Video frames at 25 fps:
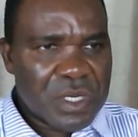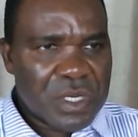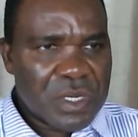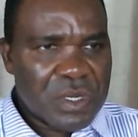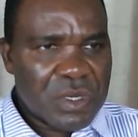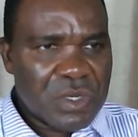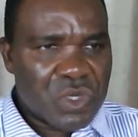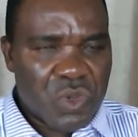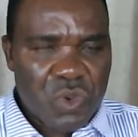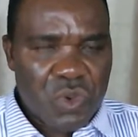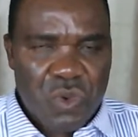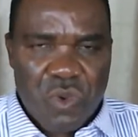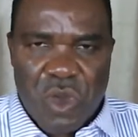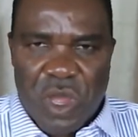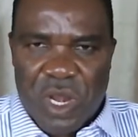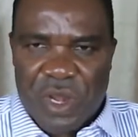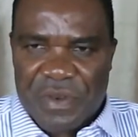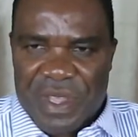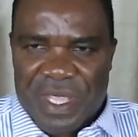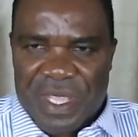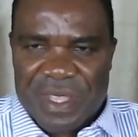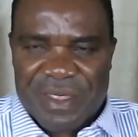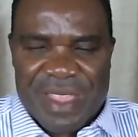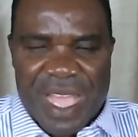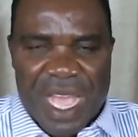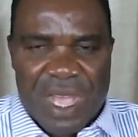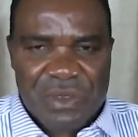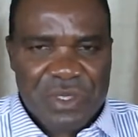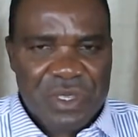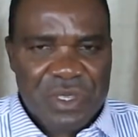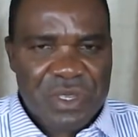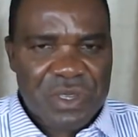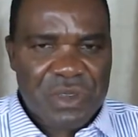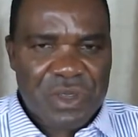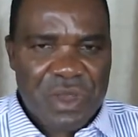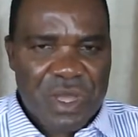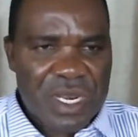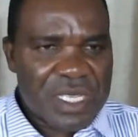
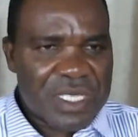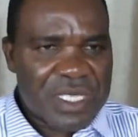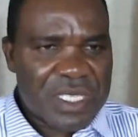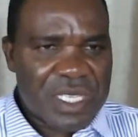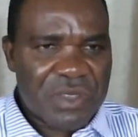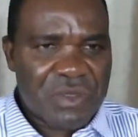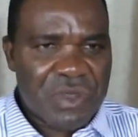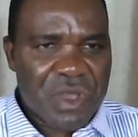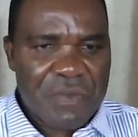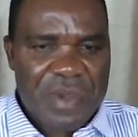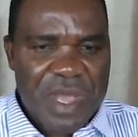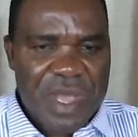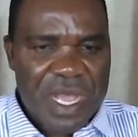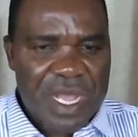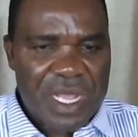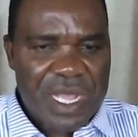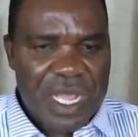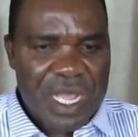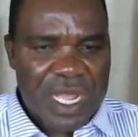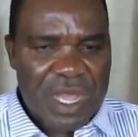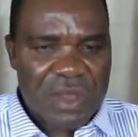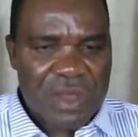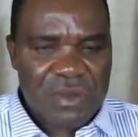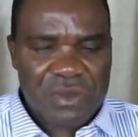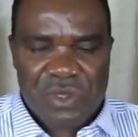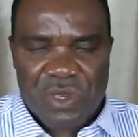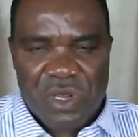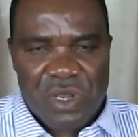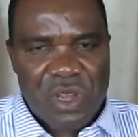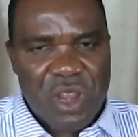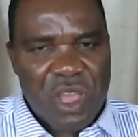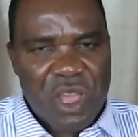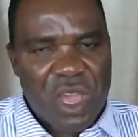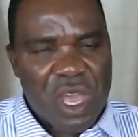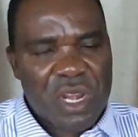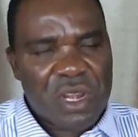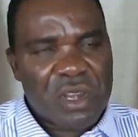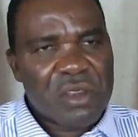$200,000 in your bank account,
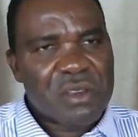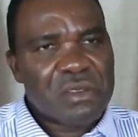none